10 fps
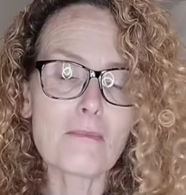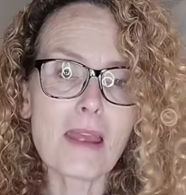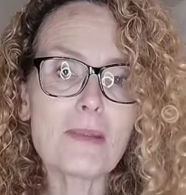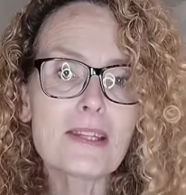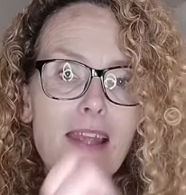
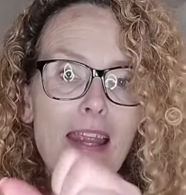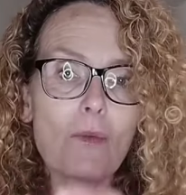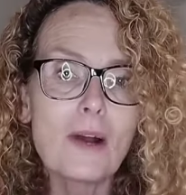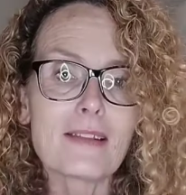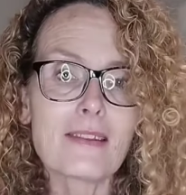maybe
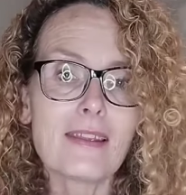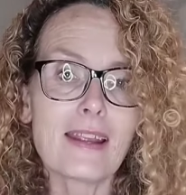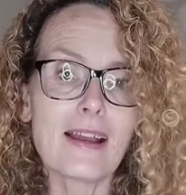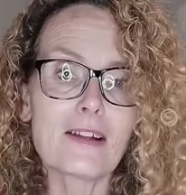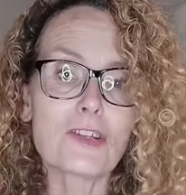take one
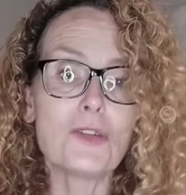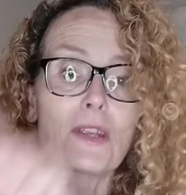thing out you